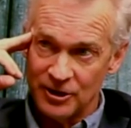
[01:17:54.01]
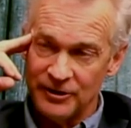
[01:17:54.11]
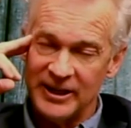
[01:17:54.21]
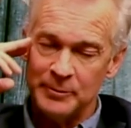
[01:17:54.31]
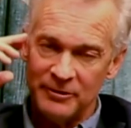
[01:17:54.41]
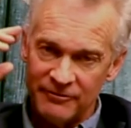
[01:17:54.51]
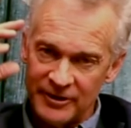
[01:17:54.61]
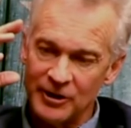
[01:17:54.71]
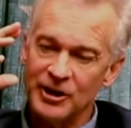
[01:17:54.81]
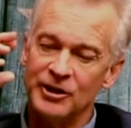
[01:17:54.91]
You need to be
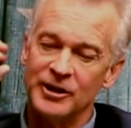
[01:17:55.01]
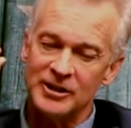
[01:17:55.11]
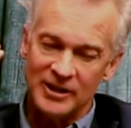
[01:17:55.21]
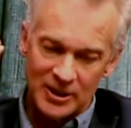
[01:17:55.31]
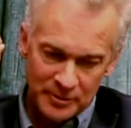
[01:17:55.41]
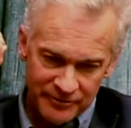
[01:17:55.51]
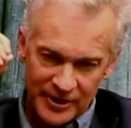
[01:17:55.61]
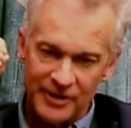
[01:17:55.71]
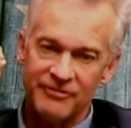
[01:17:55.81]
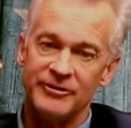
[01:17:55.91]
very good. You need to be
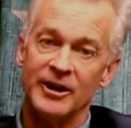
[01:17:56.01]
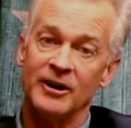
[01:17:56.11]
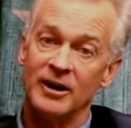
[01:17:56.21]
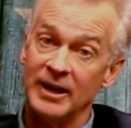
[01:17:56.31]
very fair,